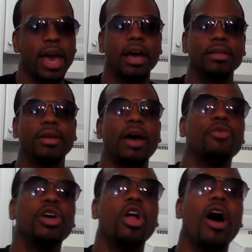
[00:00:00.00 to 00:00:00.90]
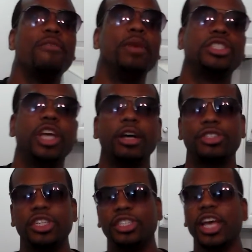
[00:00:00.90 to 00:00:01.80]
Yeah, I really don't have much
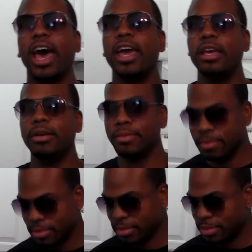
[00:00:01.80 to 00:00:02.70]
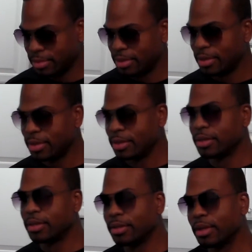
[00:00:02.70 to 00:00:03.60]
else to say.
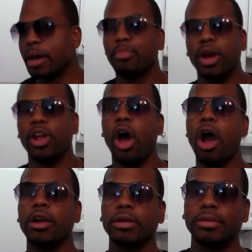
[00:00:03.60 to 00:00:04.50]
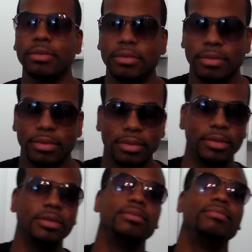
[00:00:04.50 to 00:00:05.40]
I'm Bret Hart.
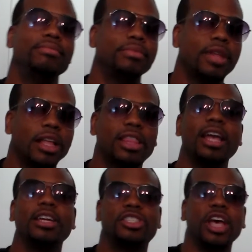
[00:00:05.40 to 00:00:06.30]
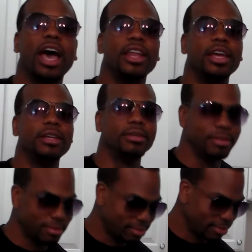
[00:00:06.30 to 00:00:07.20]
Not that exciting.
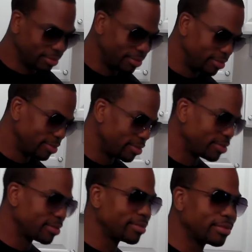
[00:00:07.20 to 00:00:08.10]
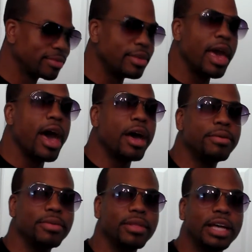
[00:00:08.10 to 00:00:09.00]

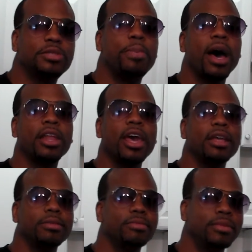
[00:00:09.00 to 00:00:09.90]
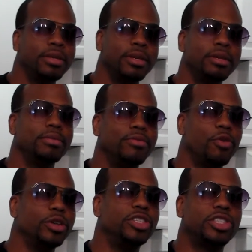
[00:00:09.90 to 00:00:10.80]
Yeah, that's about it.
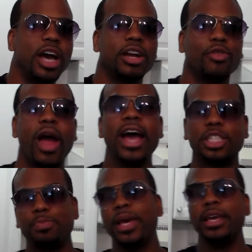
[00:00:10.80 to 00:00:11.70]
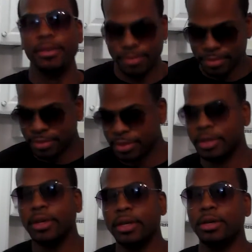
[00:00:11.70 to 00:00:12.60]
Voice is kind of raspy.
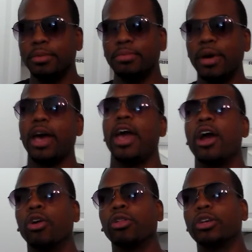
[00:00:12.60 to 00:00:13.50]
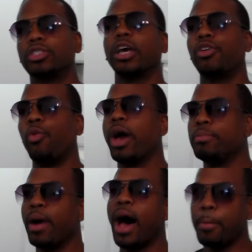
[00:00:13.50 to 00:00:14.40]
My hair looks like a
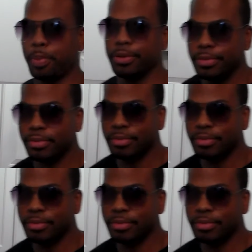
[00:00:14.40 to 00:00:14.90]
wet mop.